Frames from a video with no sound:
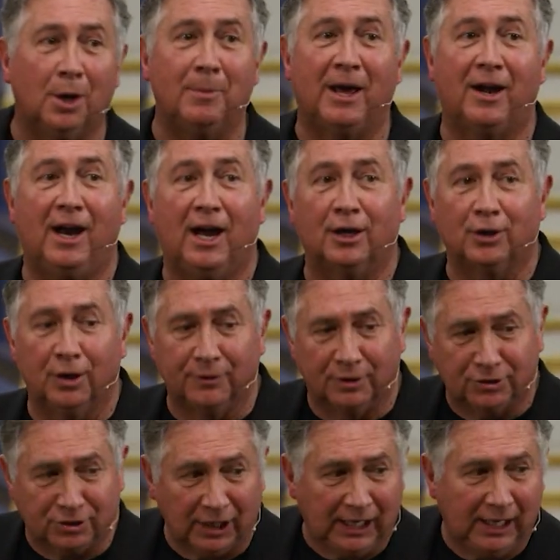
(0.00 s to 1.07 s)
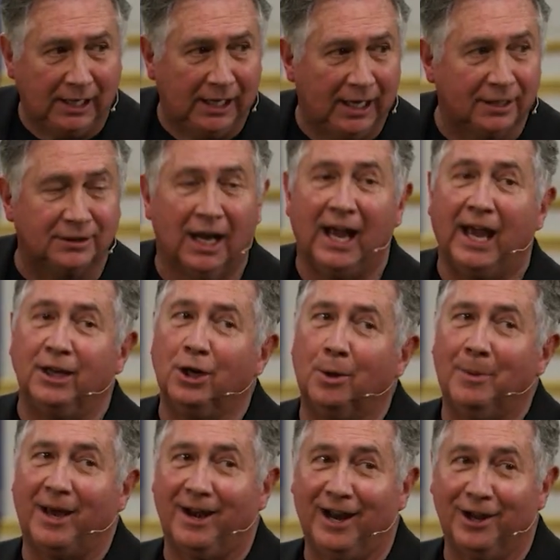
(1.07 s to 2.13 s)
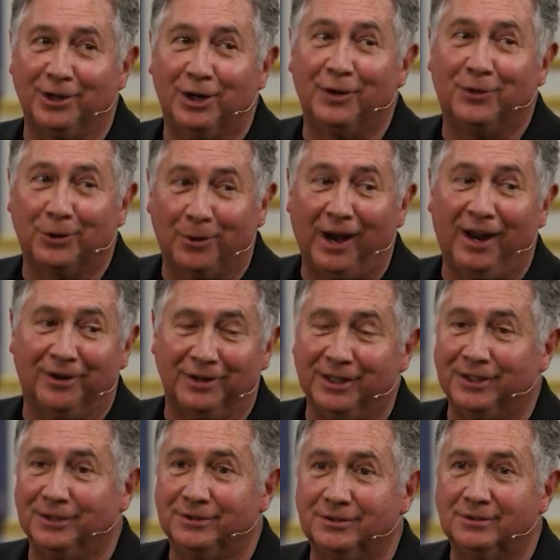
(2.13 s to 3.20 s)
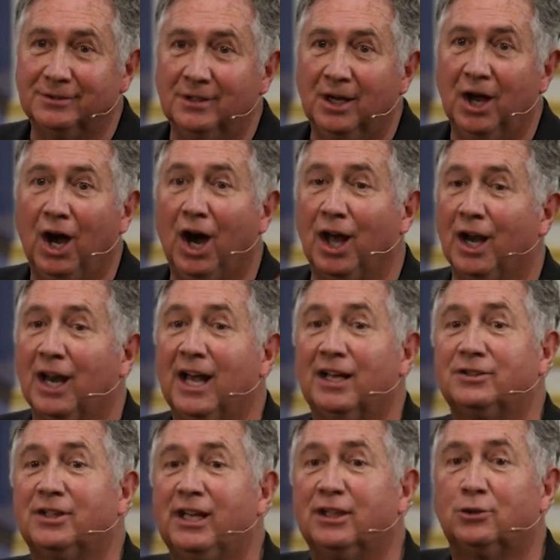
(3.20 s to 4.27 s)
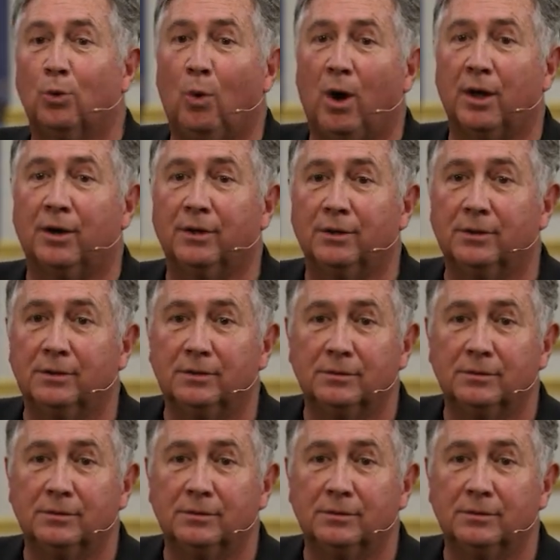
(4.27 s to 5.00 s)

no matter how good the seed is and no matter how good the ground is unless it's watered.